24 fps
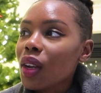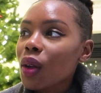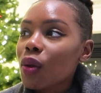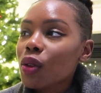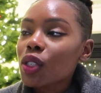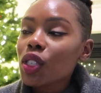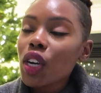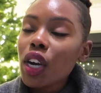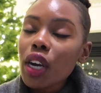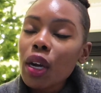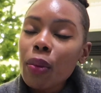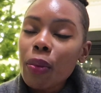
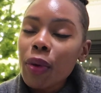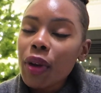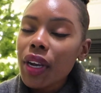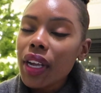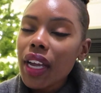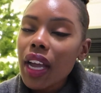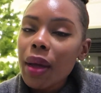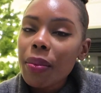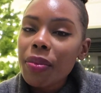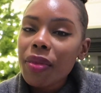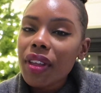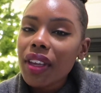Started putting
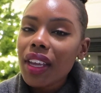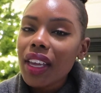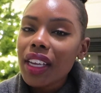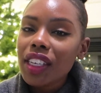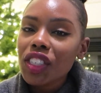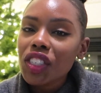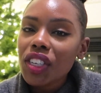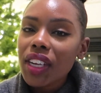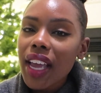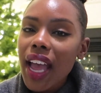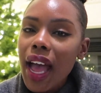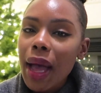up the
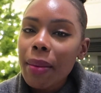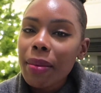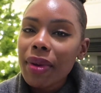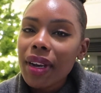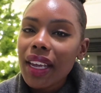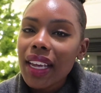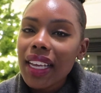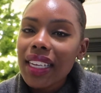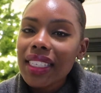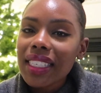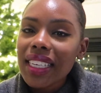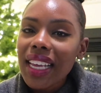kitchen
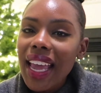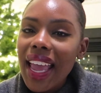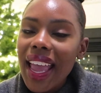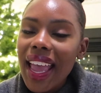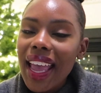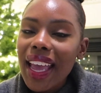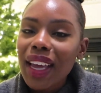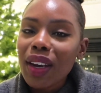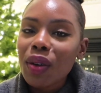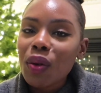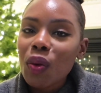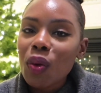cabinets,
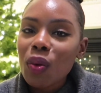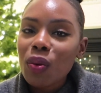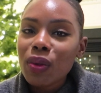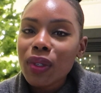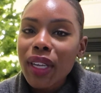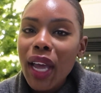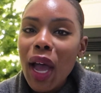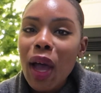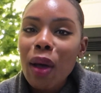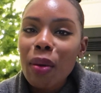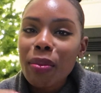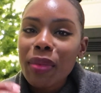and
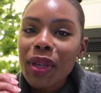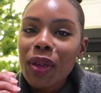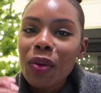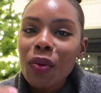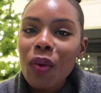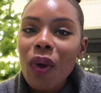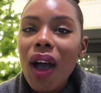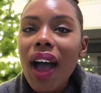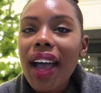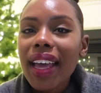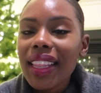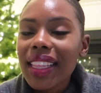tell me
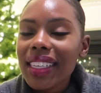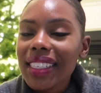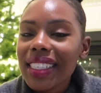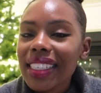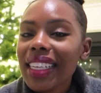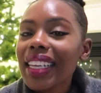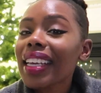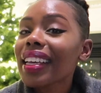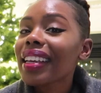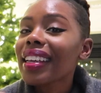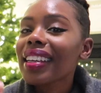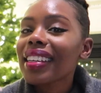why this
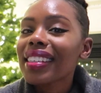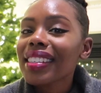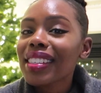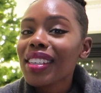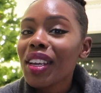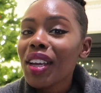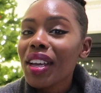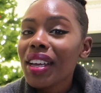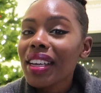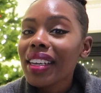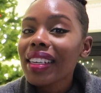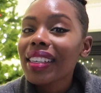thing is
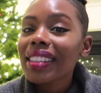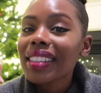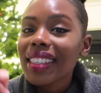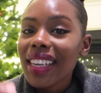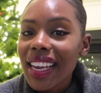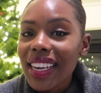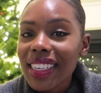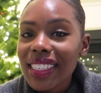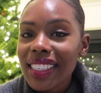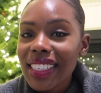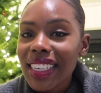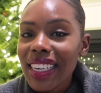
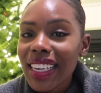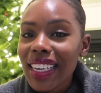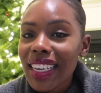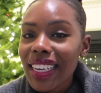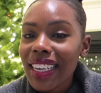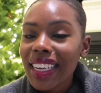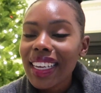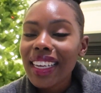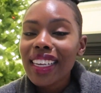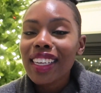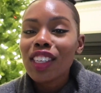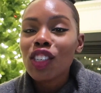
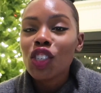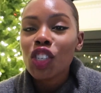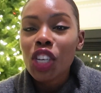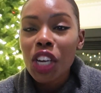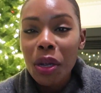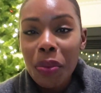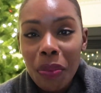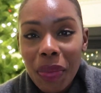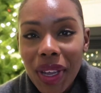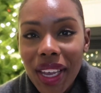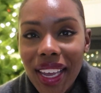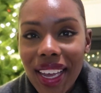denting,
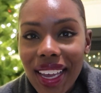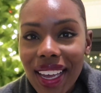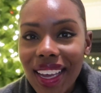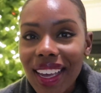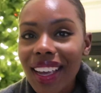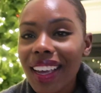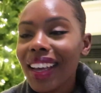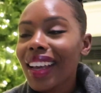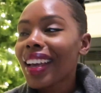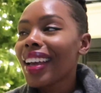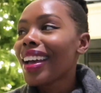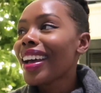chipping,
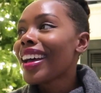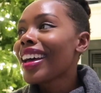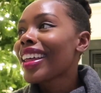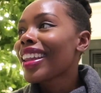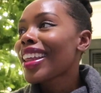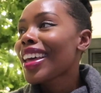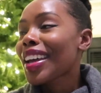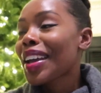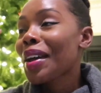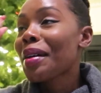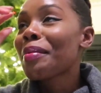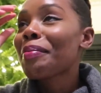
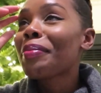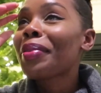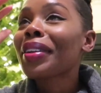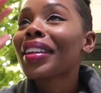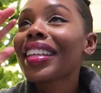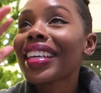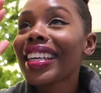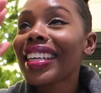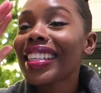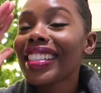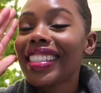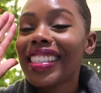
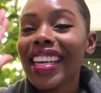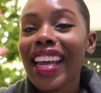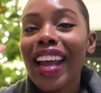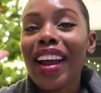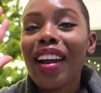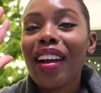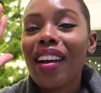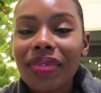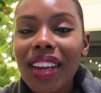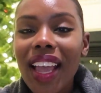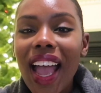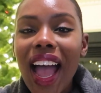complete
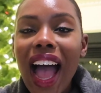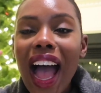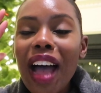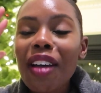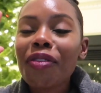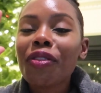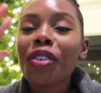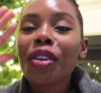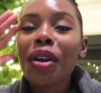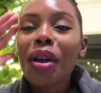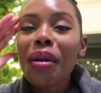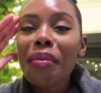tear.
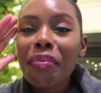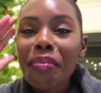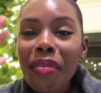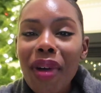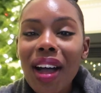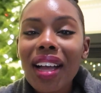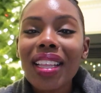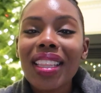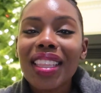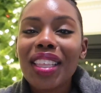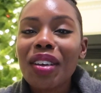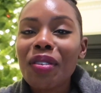After a
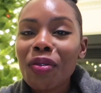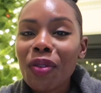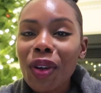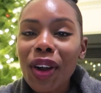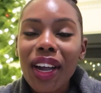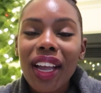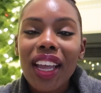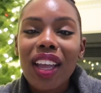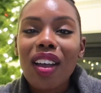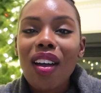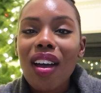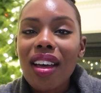month of
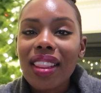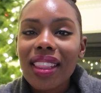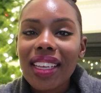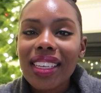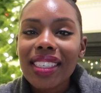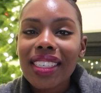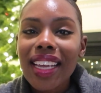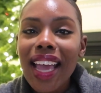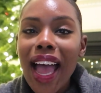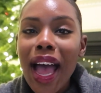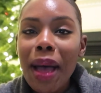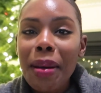working on
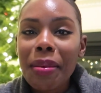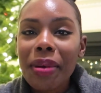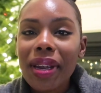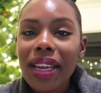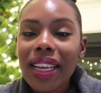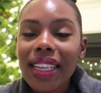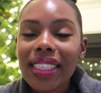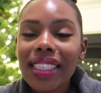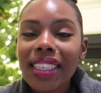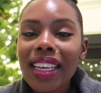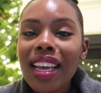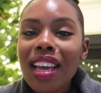these
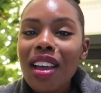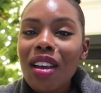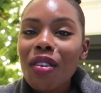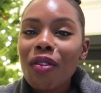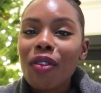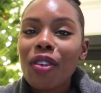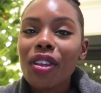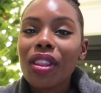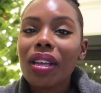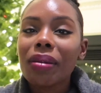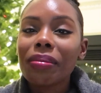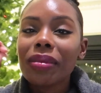cabinets,
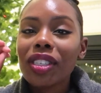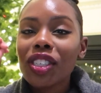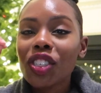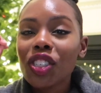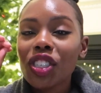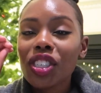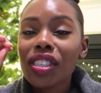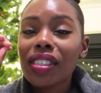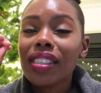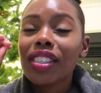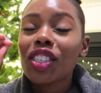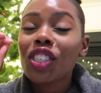for them to
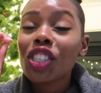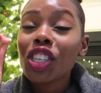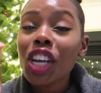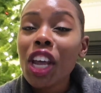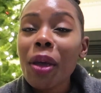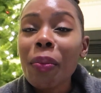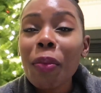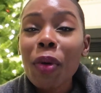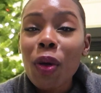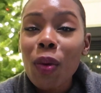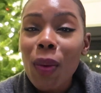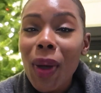just
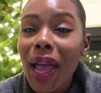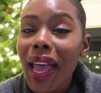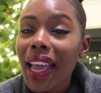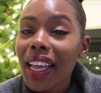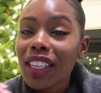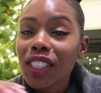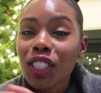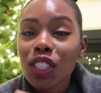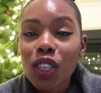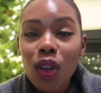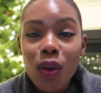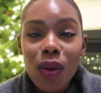chip away
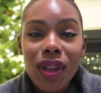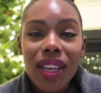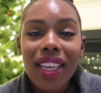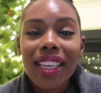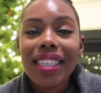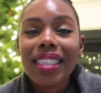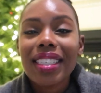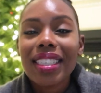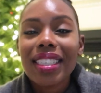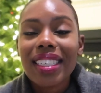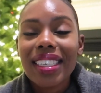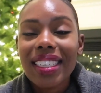so
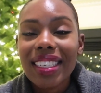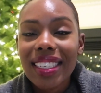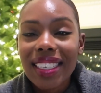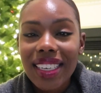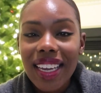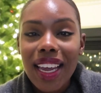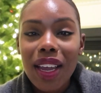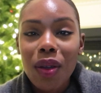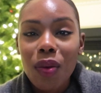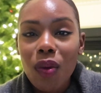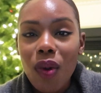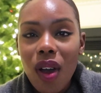easily
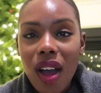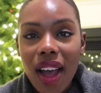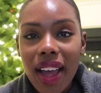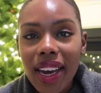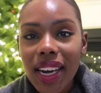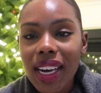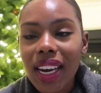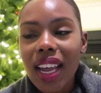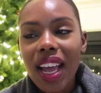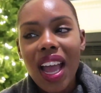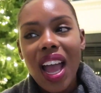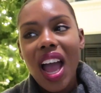day one,
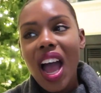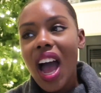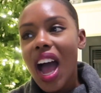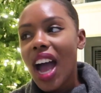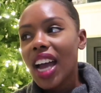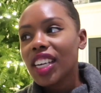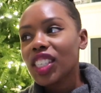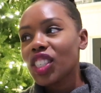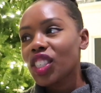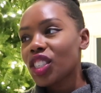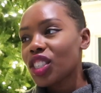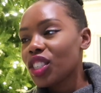I
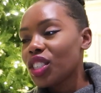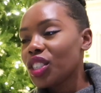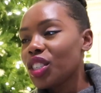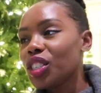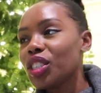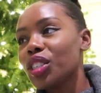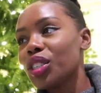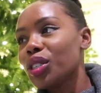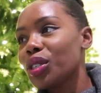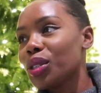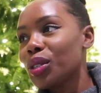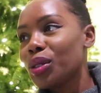just
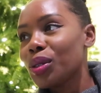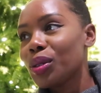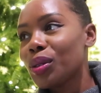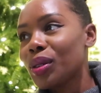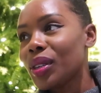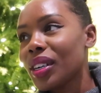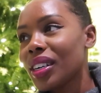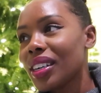knew